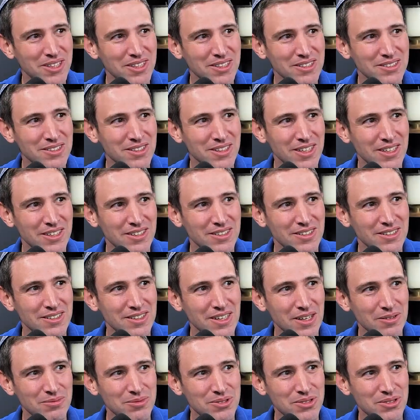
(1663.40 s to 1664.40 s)
There's a lot of,
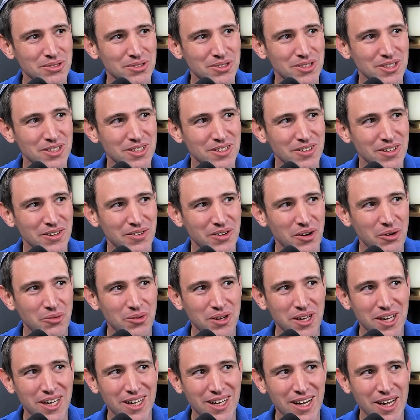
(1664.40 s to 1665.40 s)
I'm sure. I
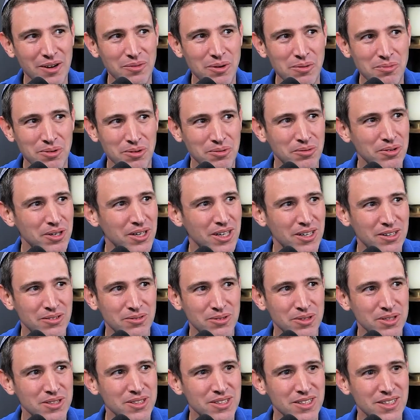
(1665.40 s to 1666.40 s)
mean, I remember when I
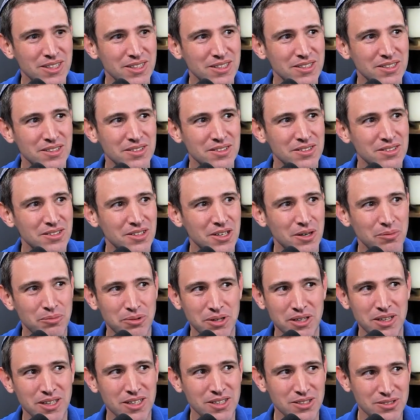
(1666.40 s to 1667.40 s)
worked at a
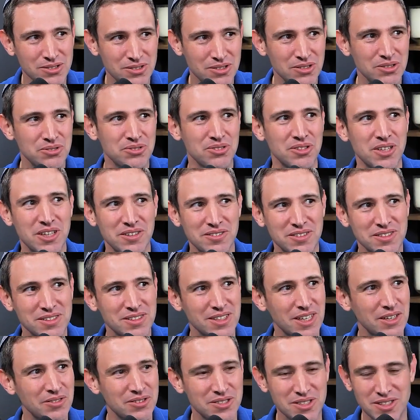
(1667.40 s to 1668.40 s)
company that used to use a lot of
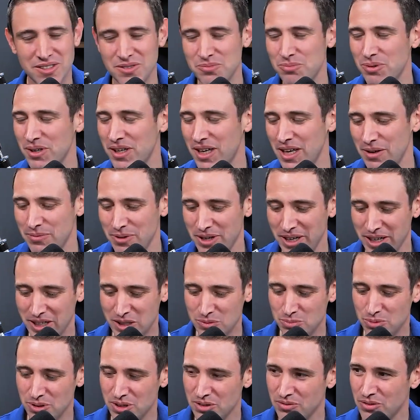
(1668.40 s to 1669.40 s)
disclaimers, I became an
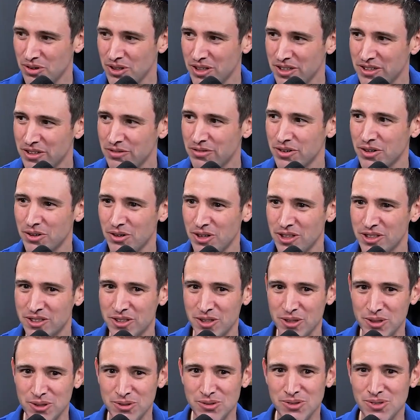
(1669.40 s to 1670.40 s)
expert of all different alt
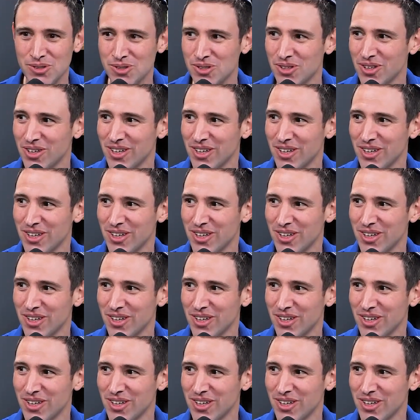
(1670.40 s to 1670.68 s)
codes,